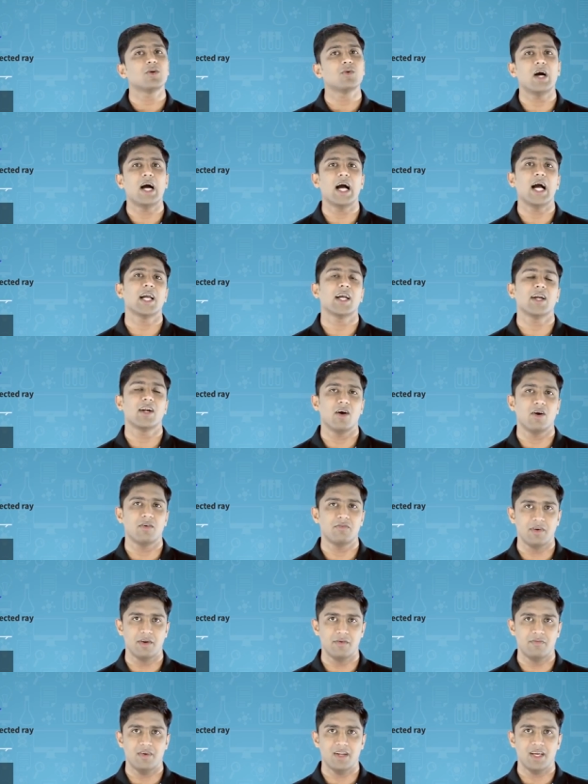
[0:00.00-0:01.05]
to angle
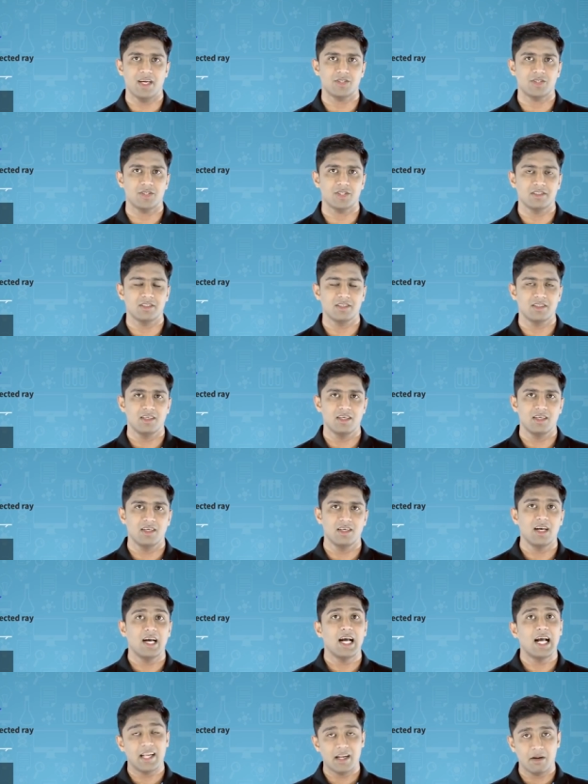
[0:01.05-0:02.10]
of reflection.
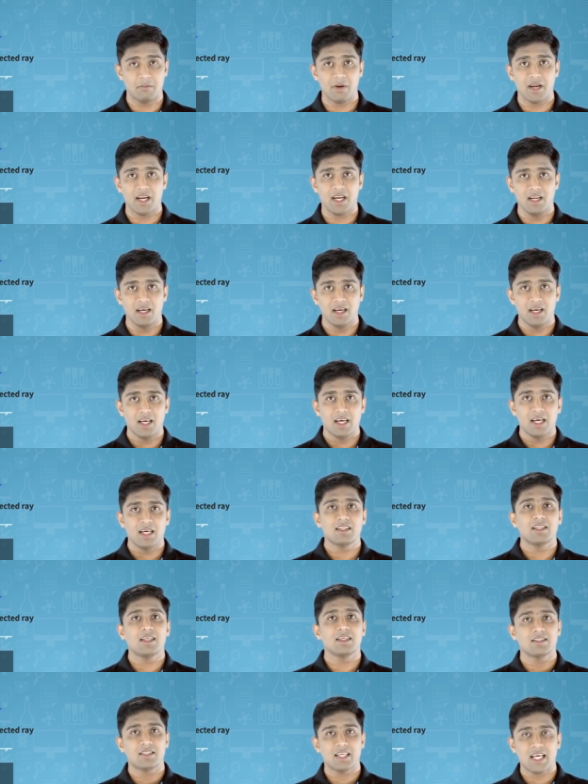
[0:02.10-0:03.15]
I repeat,
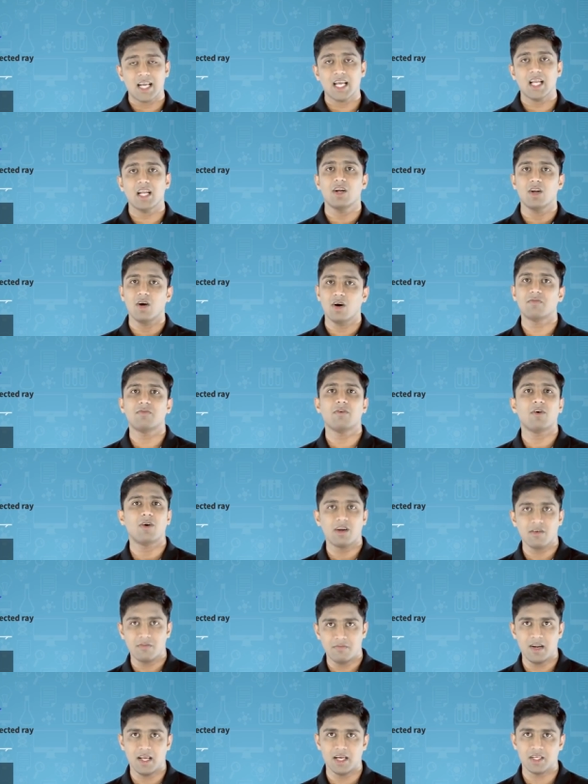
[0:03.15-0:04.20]
the second law for
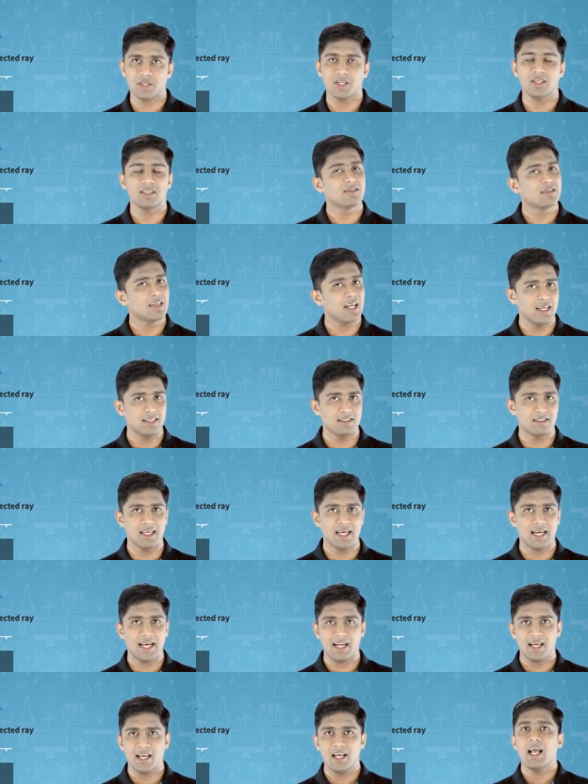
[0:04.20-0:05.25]
reflection states
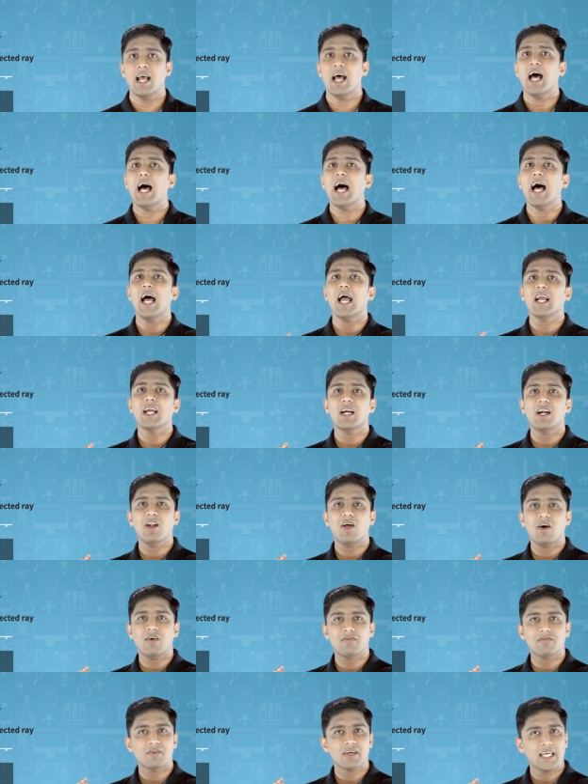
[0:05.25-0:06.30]
that angle
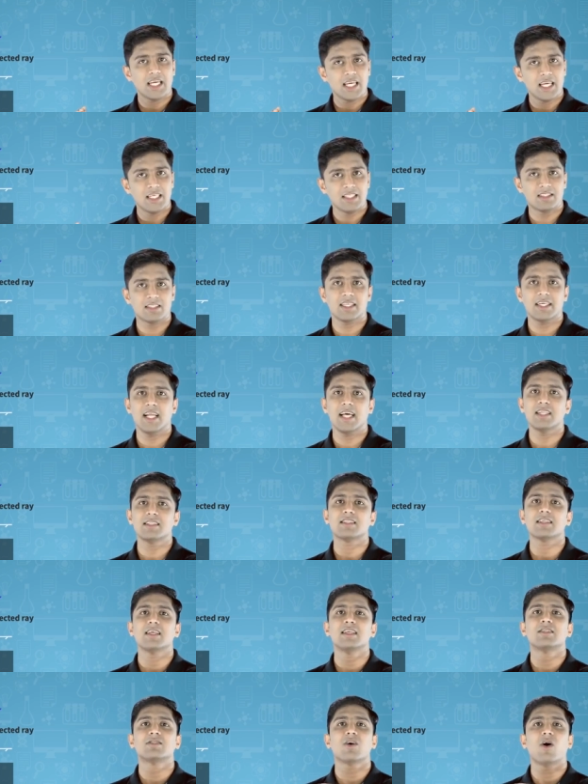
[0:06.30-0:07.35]
of incidence
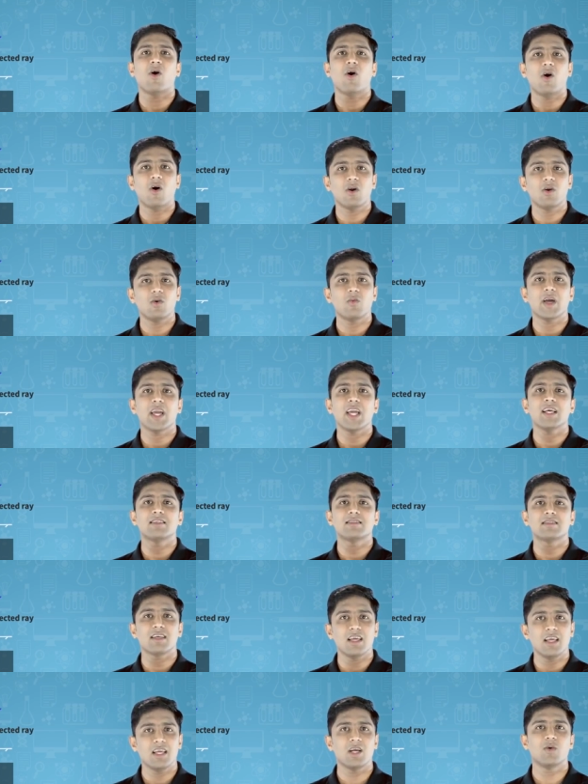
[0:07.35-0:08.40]
is
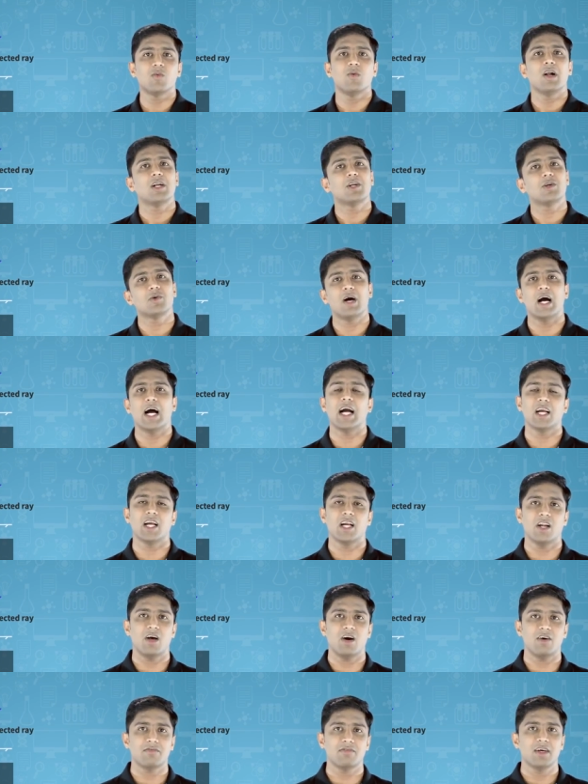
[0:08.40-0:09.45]
always equal to
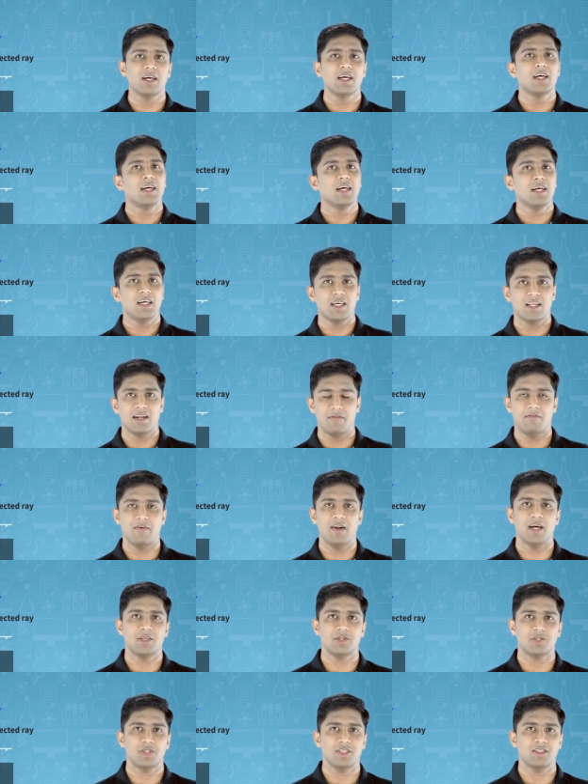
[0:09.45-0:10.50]
angle of
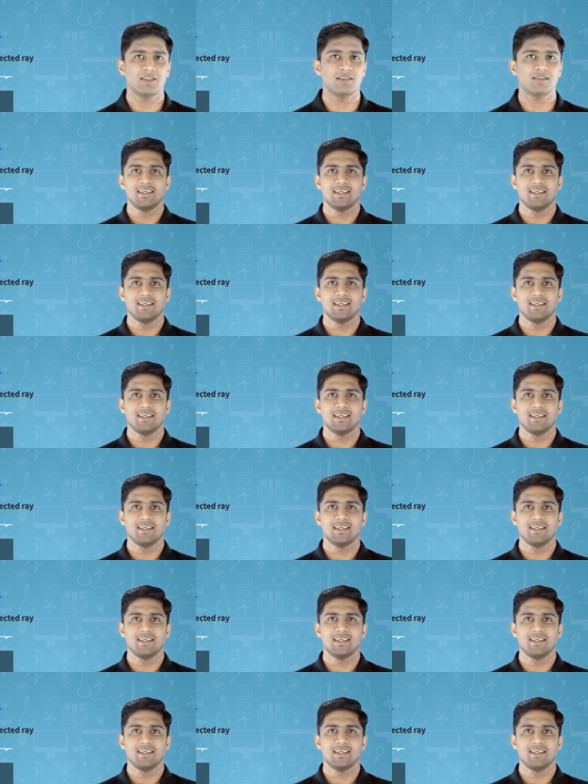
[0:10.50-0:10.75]
reflection.